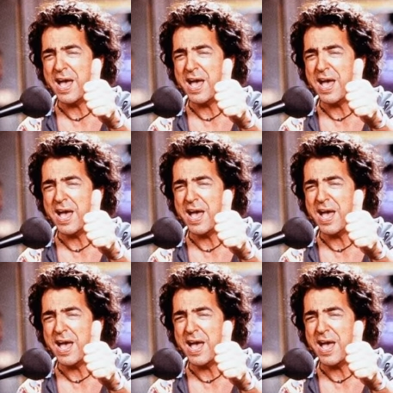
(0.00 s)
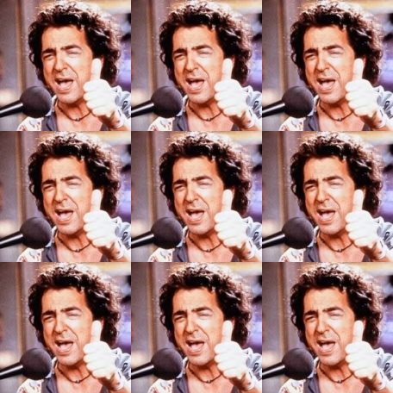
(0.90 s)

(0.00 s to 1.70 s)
[no speech]